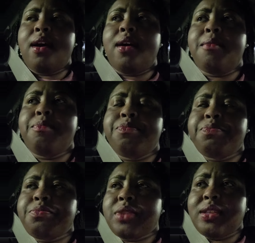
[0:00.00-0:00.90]

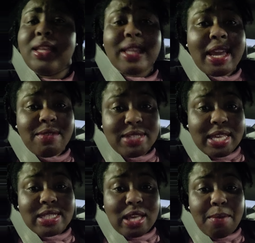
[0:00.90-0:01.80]
that they have
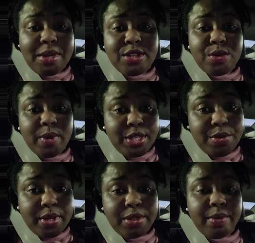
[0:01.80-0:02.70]
said is coming in
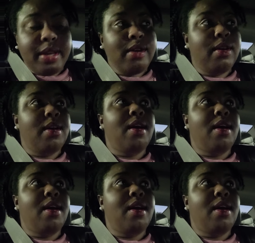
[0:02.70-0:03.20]
2023?